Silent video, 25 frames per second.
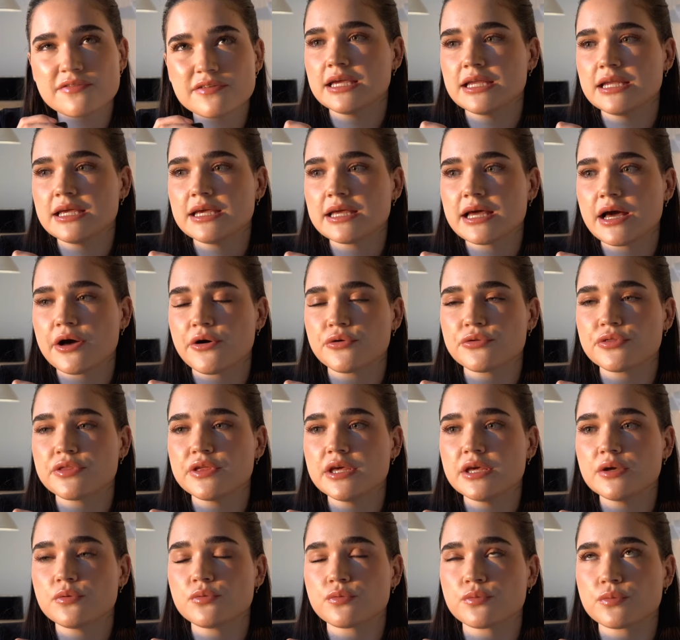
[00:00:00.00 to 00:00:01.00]
Eating
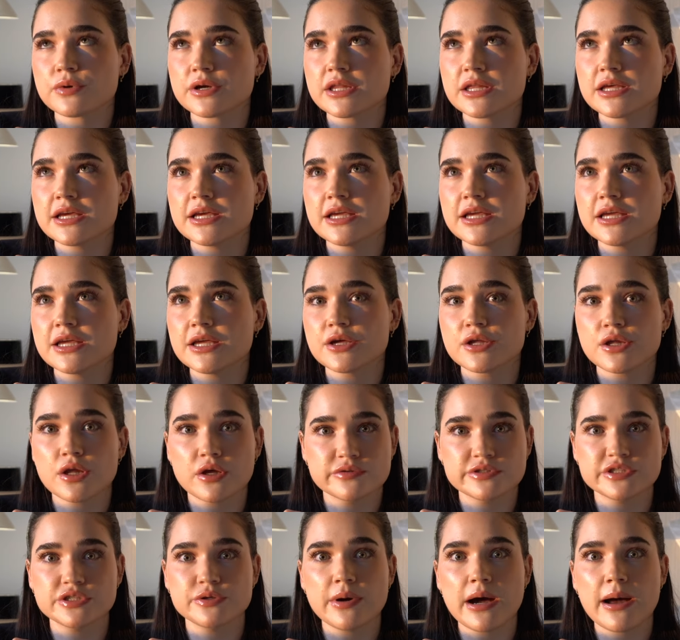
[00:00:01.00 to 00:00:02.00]
healthy really
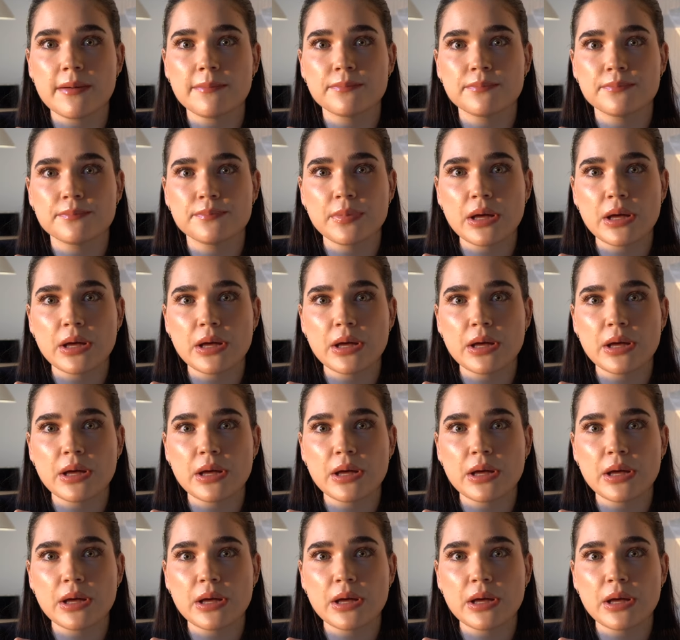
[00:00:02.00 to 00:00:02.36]
glows you up.